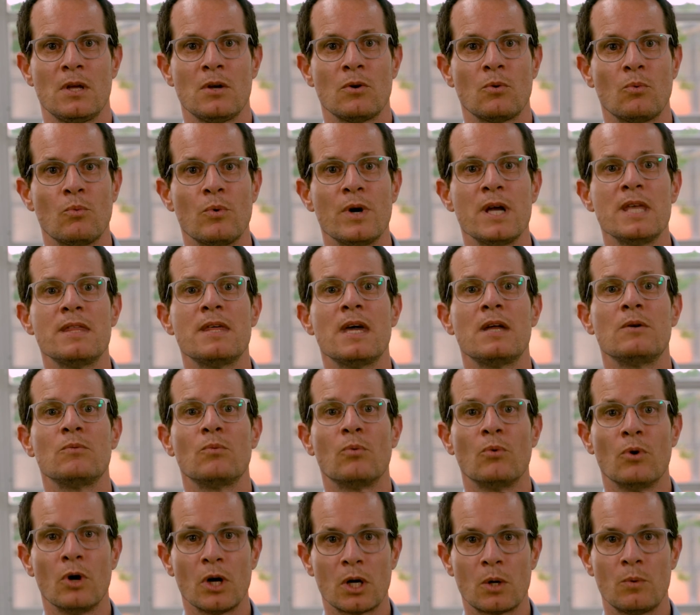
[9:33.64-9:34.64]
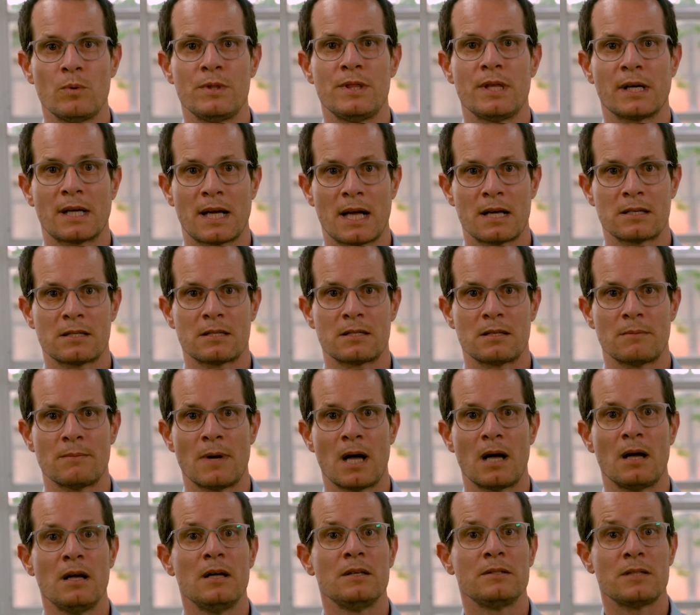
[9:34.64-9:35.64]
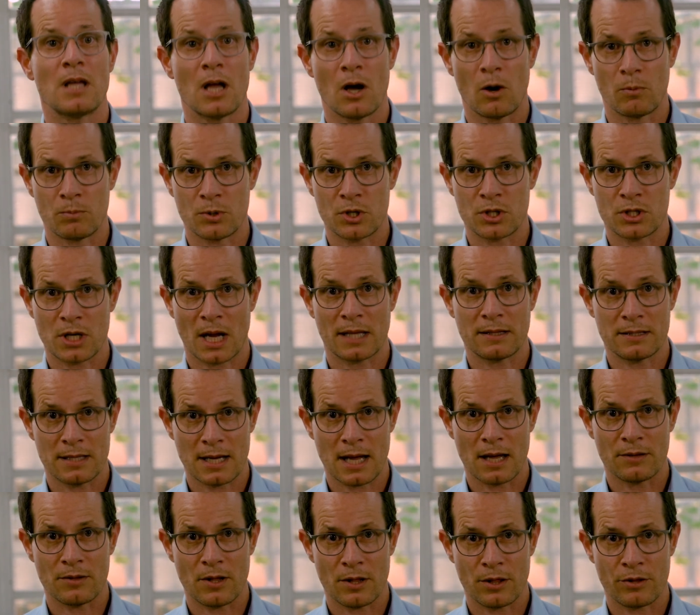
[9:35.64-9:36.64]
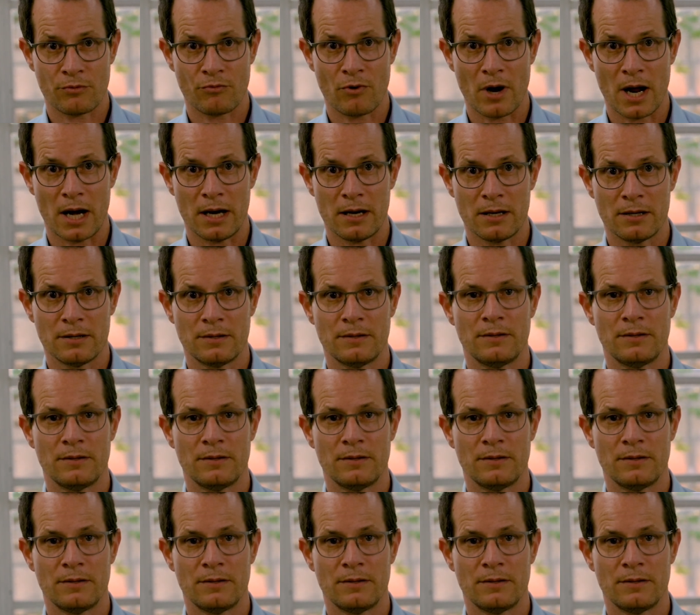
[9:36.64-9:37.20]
We then work with the customer to help shut down the threat.